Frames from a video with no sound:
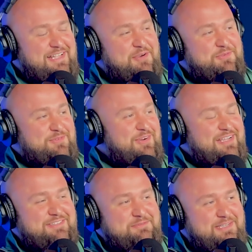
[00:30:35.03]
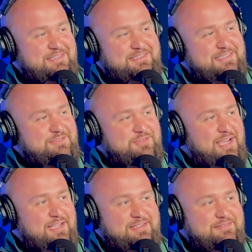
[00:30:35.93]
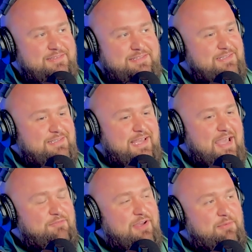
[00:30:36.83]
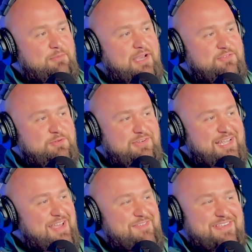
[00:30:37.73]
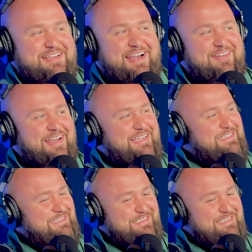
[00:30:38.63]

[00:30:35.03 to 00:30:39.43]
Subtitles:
that was crazy, man. It was like halftime at a basketball game. You got like